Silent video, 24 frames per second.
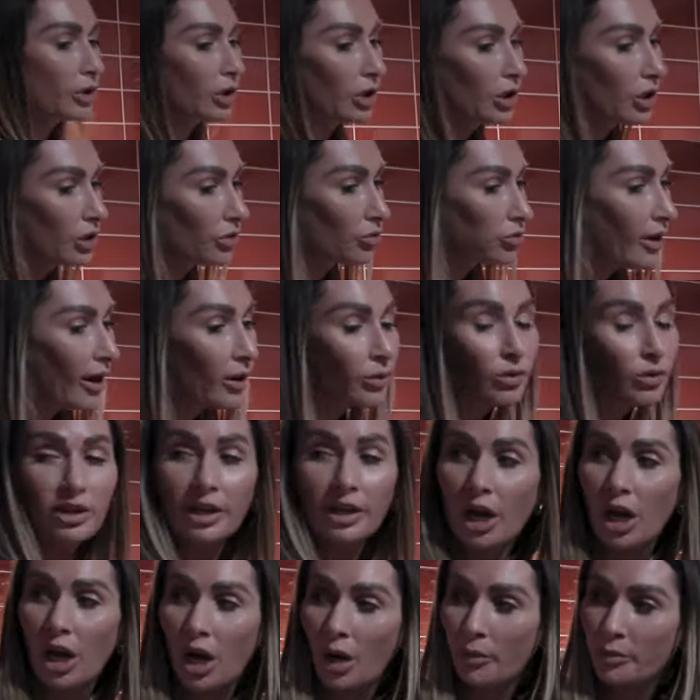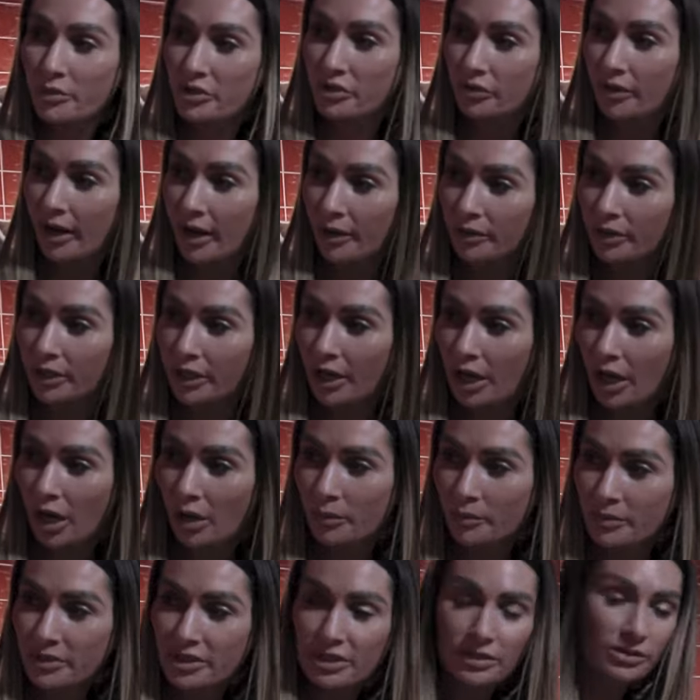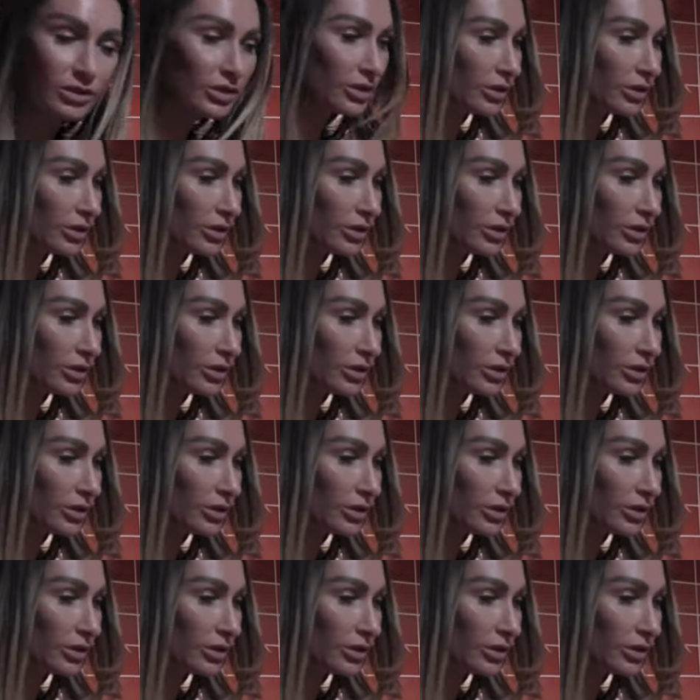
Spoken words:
Good, round the arms, round the elbows